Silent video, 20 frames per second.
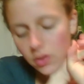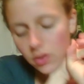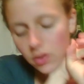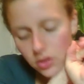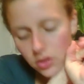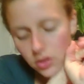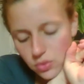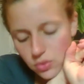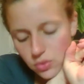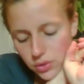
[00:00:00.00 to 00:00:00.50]

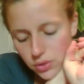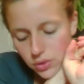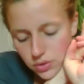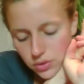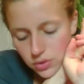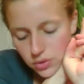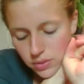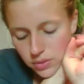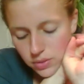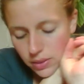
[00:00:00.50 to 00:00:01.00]
Credit score
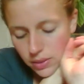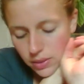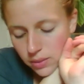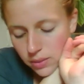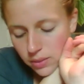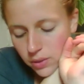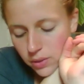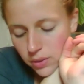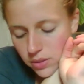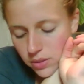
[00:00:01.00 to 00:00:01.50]
used by
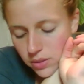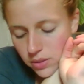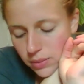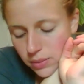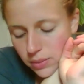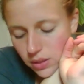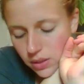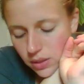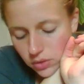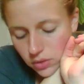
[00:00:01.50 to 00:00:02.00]
the person
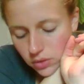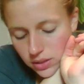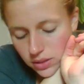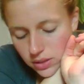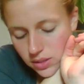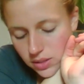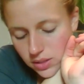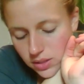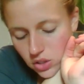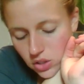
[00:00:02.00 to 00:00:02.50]
making the
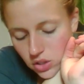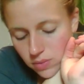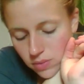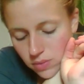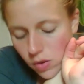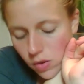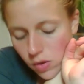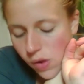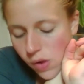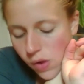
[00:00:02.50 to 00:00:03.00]
credit decision.
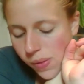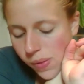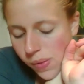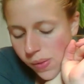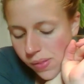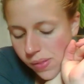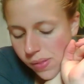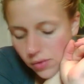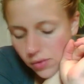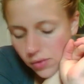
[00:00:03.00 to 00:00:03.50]

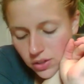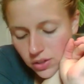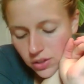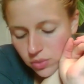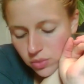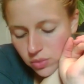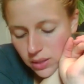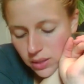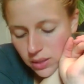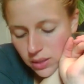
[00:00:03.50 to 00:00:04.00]
The
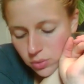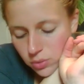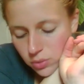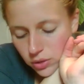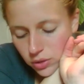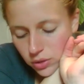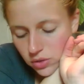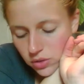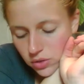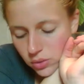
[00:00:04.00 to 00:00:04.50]
range of possible
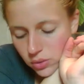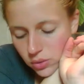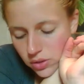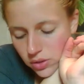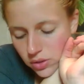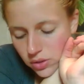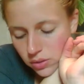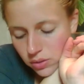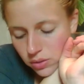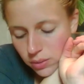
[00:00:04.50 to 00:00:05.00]
credit
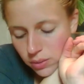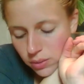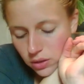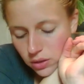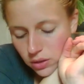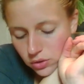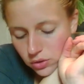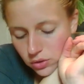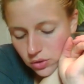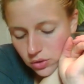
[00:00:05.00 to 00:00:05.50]
scores and the
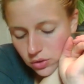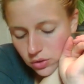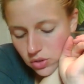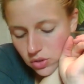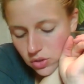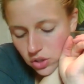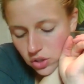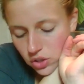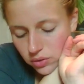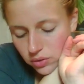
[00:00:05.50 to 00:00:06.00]
model
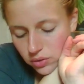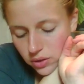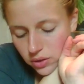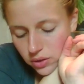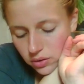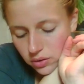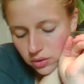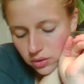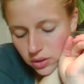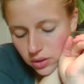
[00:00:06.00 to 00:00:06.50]
used to generate
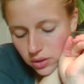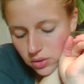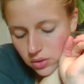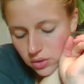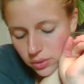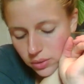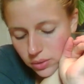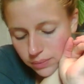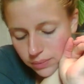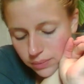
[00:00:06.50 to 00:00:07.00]
the credit
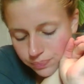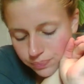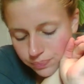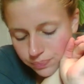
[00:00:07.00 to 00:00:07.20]
score.